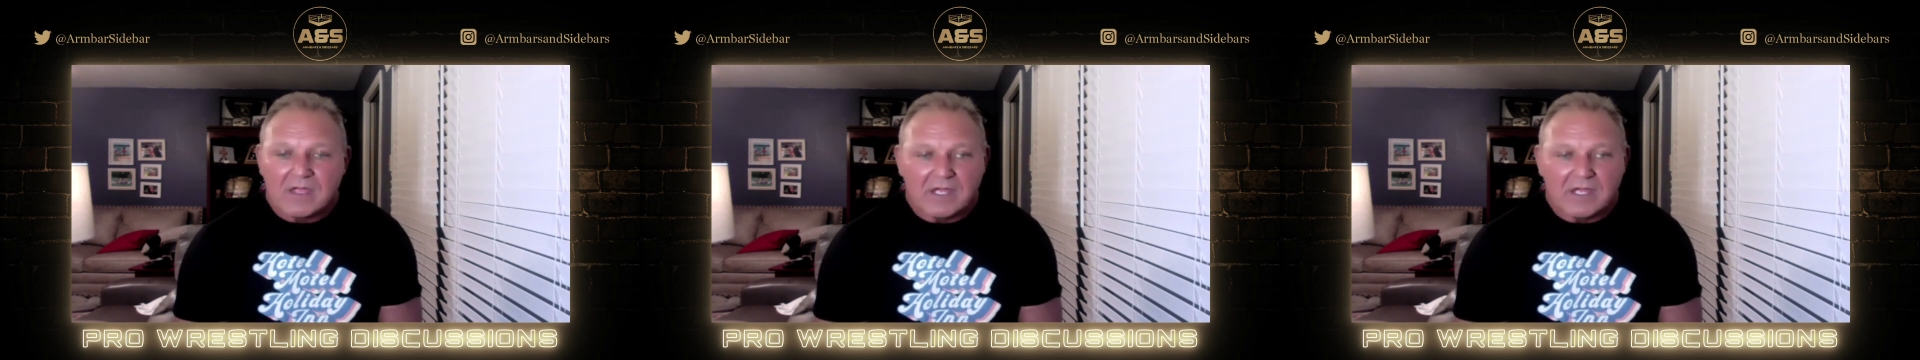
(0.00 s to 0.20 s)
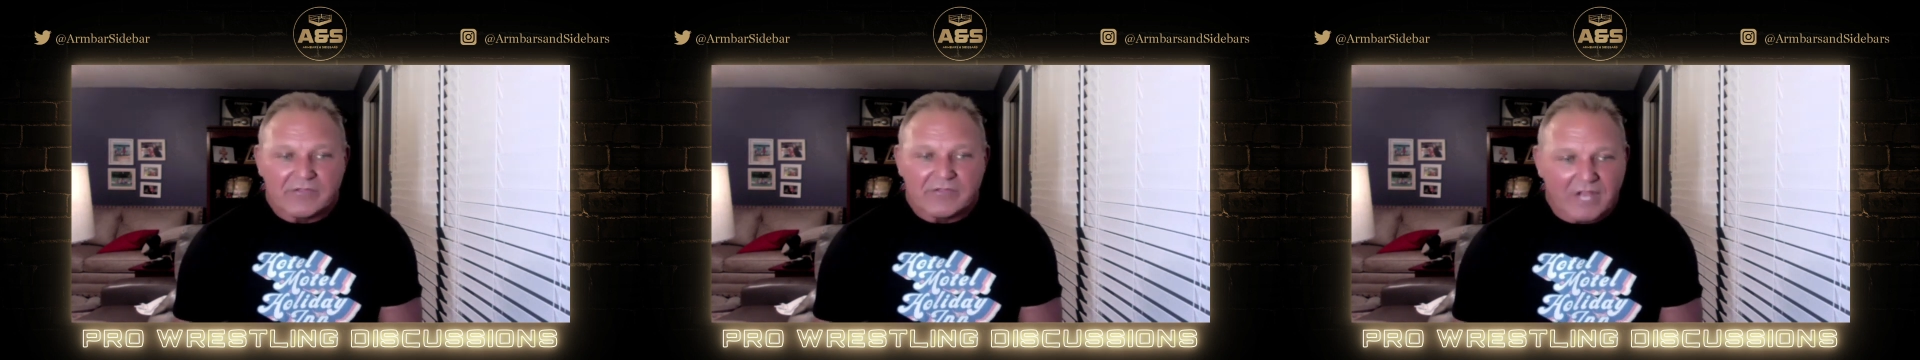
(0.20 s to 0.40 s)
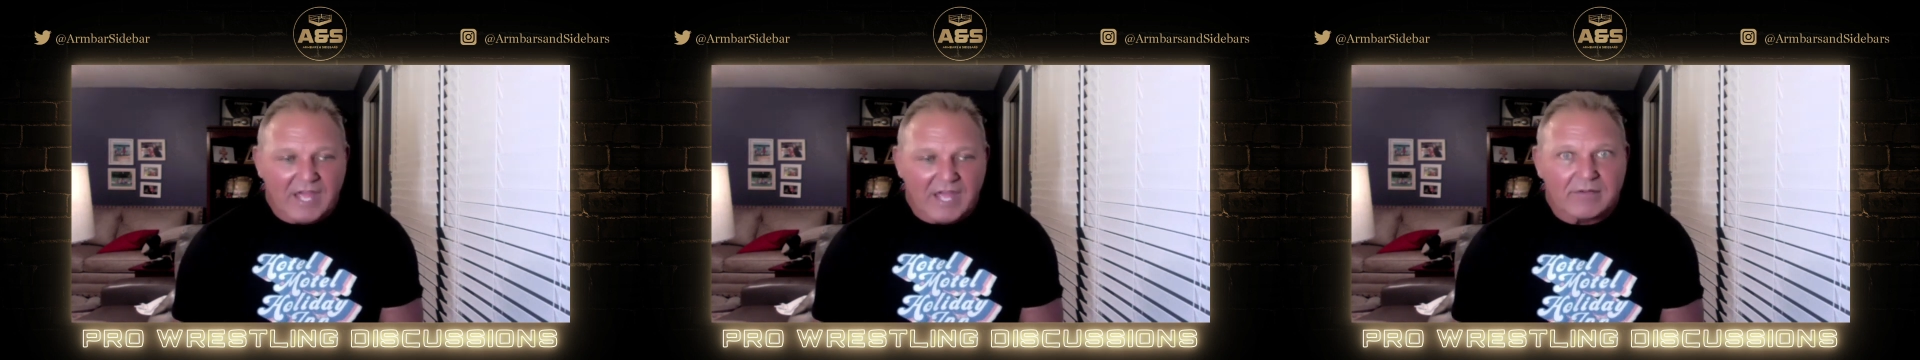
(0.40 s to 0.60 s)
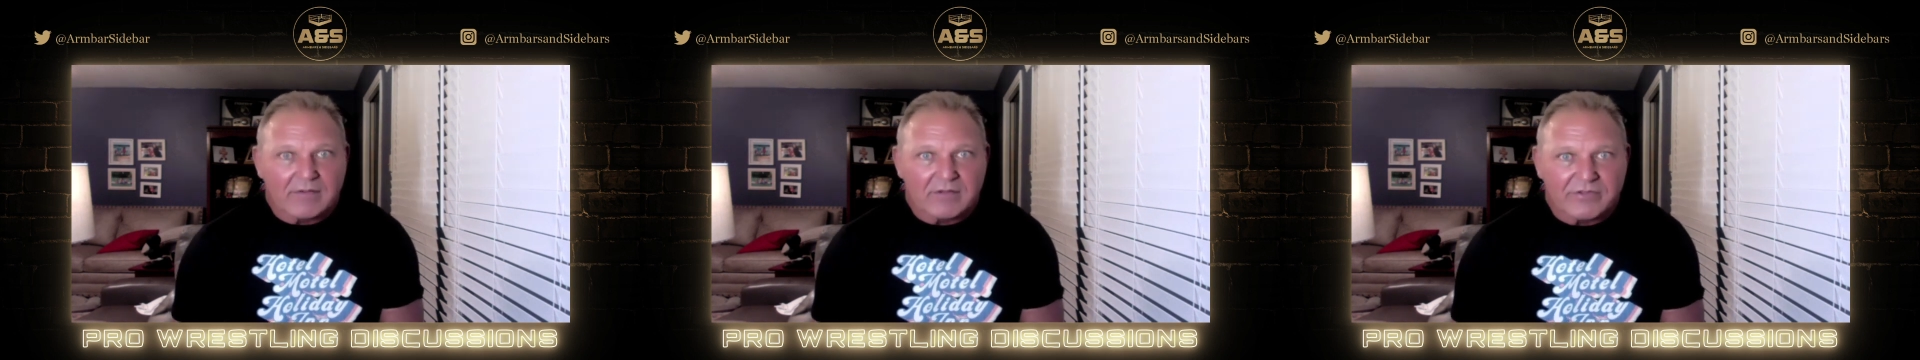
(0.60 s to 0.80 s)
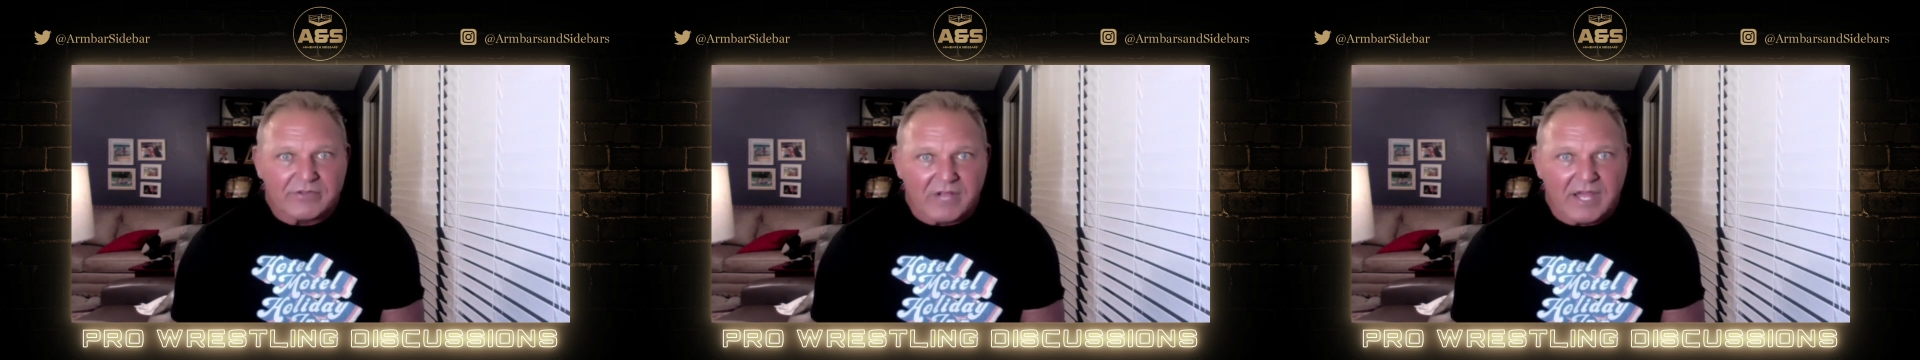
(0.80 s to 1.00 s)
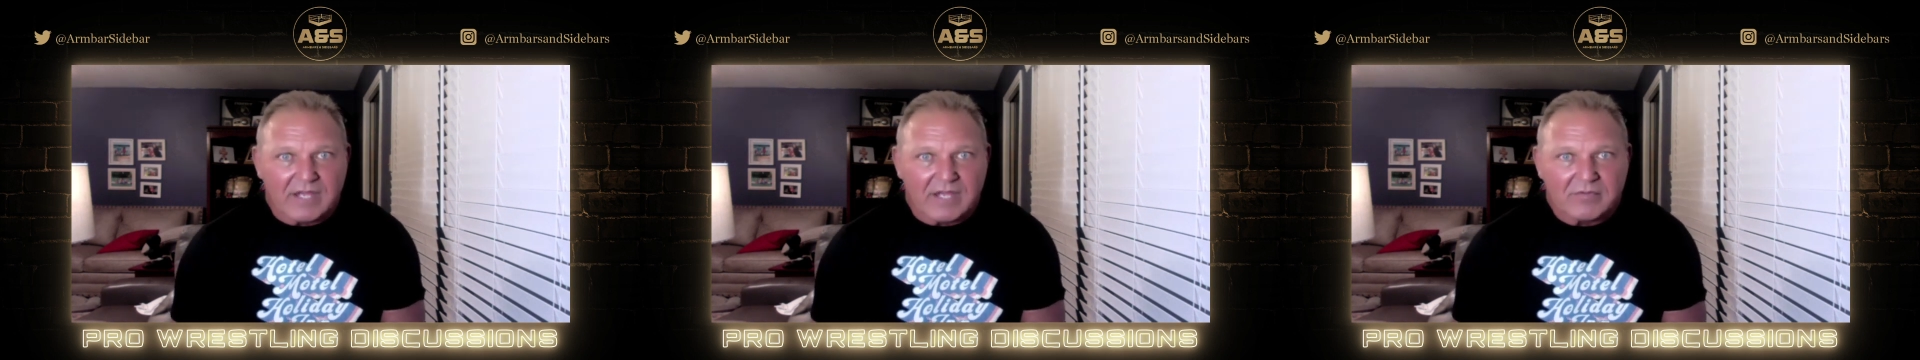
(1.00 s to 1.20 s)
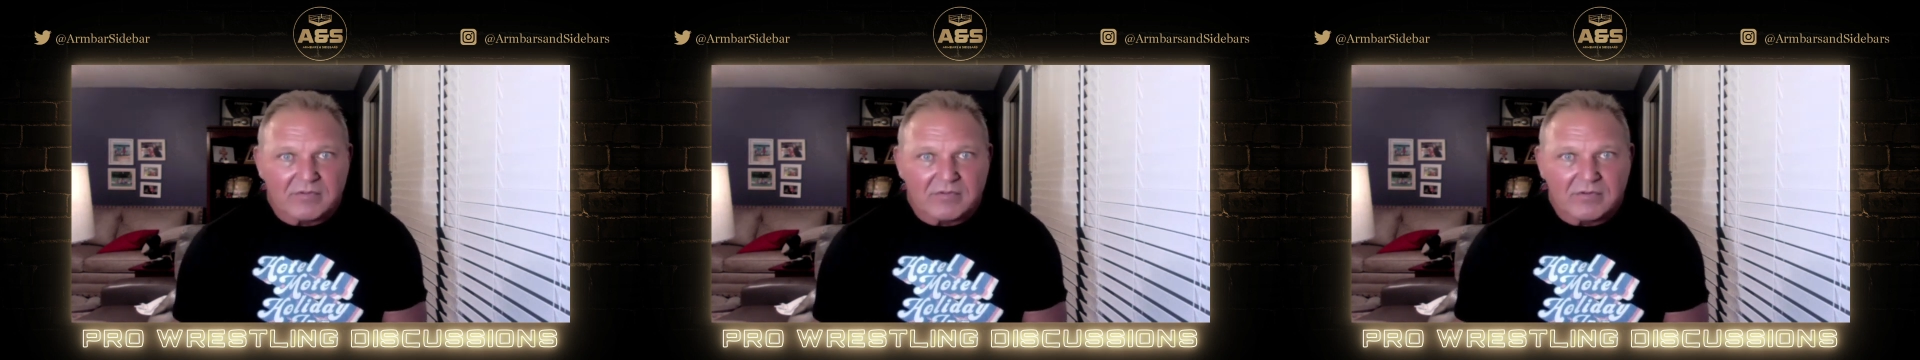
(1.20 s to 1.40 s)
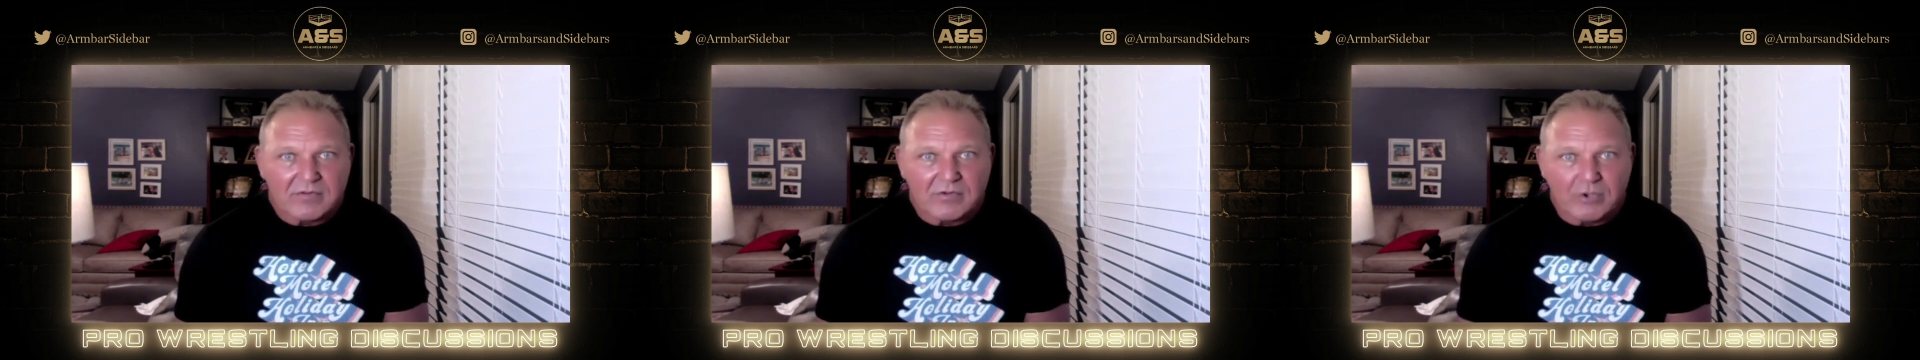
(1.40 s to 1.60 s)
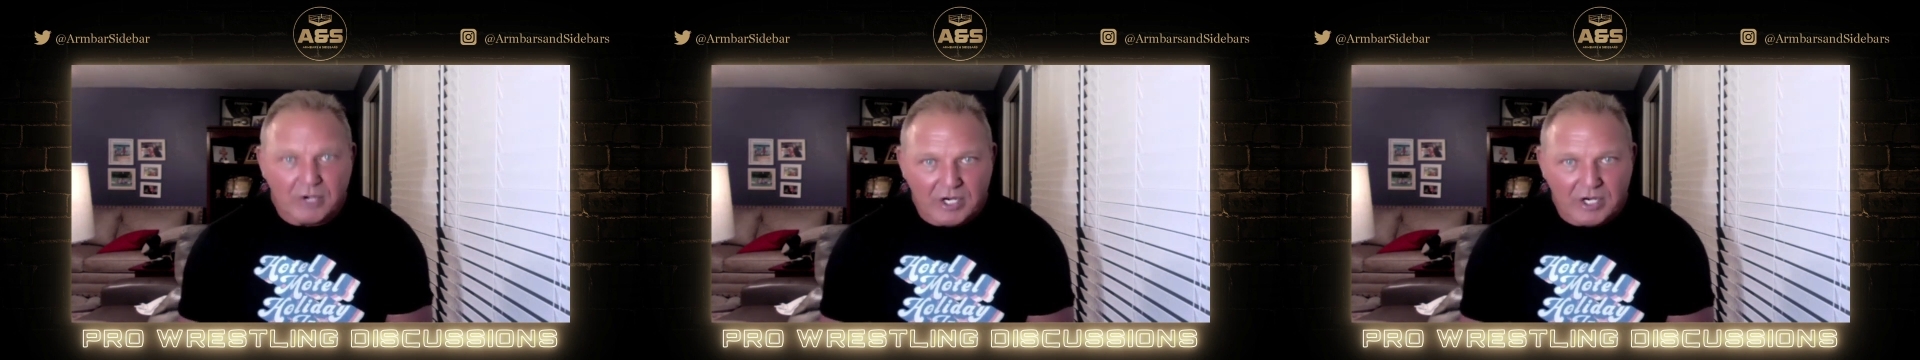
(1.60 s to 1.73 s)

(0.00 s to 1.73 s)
it's like you